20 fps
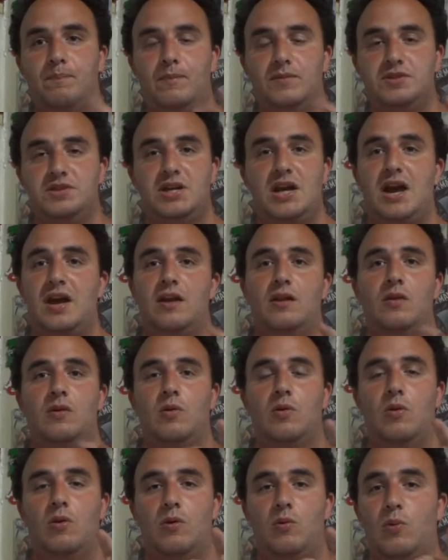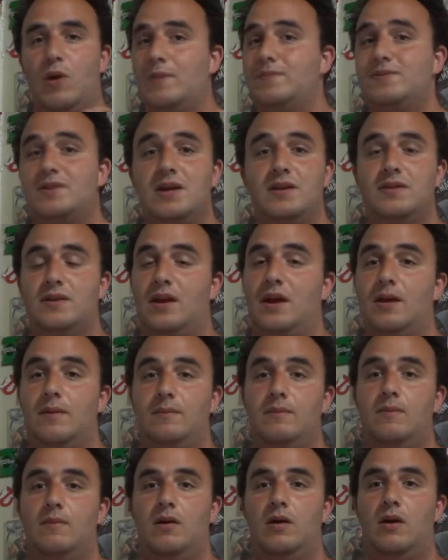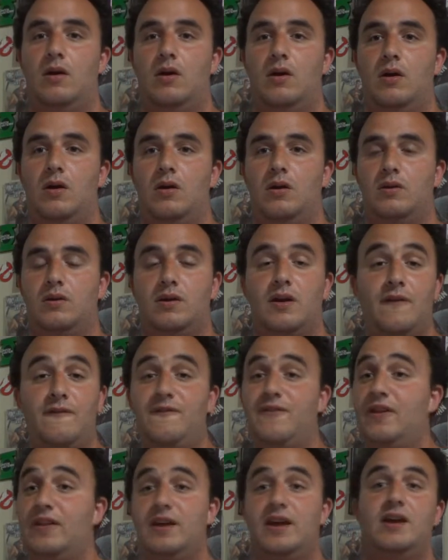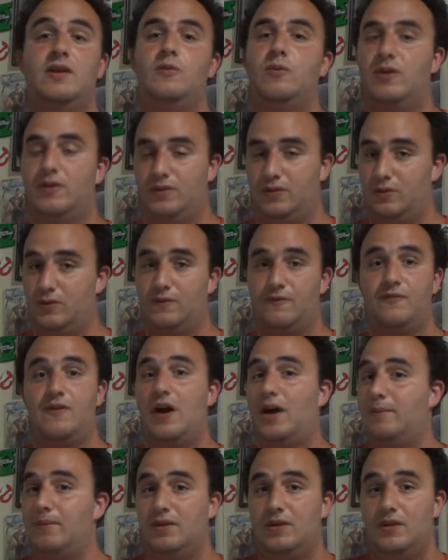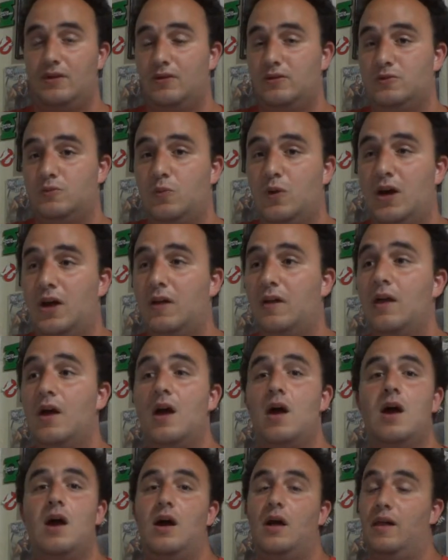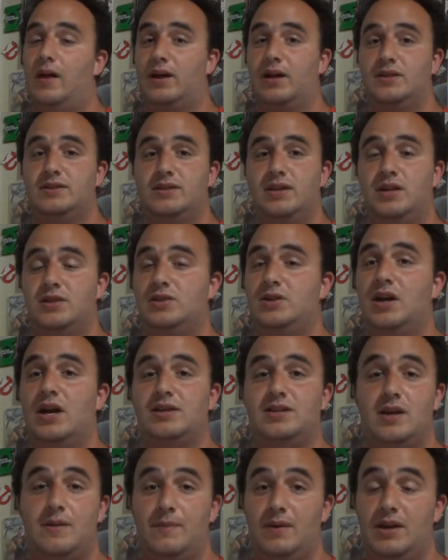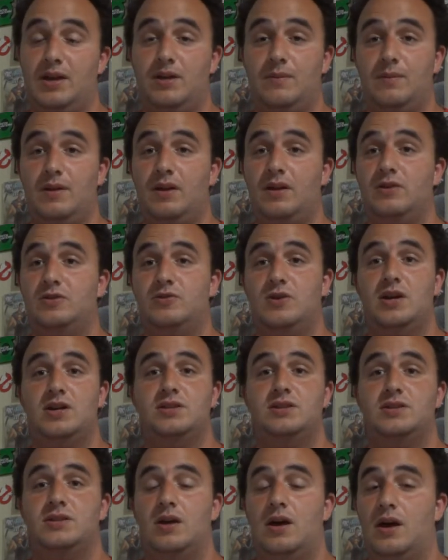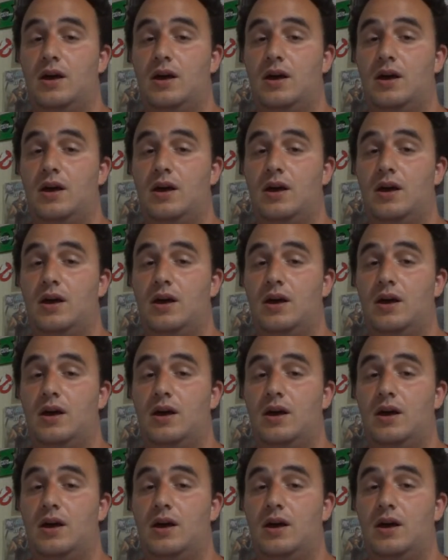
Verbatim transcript: channel or website that I'm affiliated with, you can find me there as well. Like I said, you guys have my email address.